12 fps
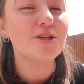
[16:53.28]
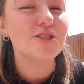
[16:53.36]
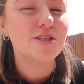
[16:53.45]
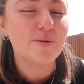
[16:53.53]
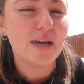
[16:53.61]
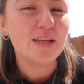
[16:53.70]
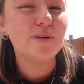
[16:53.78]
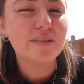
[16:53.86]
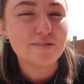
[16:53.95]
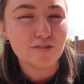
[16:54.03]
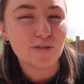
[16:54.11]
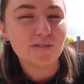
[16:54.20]
To anyone
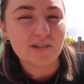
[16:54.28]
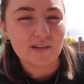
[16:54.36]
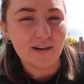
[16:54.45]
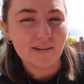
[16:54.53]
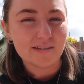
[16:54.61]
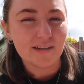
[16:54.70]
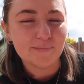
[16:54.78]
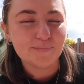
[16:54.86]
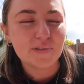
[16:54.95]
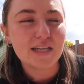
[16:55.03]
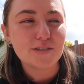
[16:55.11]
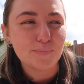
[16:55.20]
that's not a gardener,
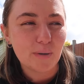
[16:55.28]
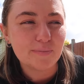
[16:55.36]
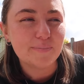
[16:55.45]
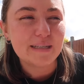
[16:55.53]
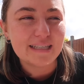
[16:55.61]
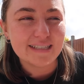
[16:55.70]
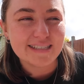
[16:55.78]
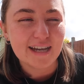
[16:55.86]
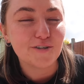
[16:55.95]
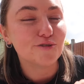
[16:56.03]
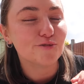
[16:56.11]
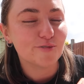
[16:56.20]
it's probably going to
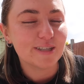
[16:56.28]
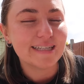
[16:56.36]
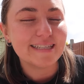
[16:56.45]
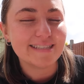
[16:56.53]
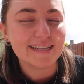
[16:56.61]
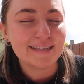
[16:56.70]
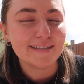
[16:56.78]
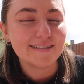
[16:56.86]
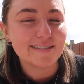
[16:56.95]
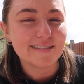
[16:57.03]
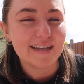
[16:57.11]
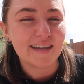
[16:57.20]
sound really silly
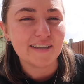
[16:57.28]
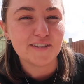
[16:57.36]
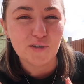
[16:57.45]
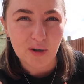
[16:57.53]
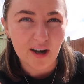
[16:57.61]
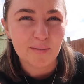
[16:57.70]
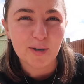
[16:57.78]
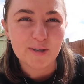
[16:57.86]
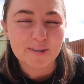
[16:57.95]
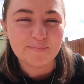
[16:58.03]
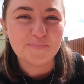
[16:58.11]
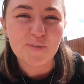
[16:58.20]
to say that you're
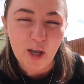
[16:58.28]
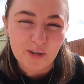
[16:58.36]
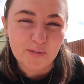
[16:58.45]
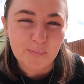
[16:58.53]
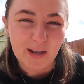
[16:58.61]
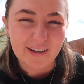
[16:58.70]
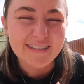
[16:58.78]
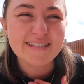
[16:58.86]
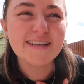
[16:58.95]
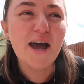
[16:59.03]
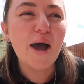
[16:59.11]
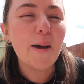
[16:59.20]
heartbroken over
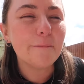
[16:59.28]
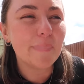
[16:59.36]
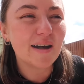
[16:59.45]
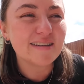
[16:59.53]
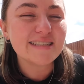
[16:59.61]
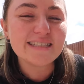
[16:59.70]
plants, but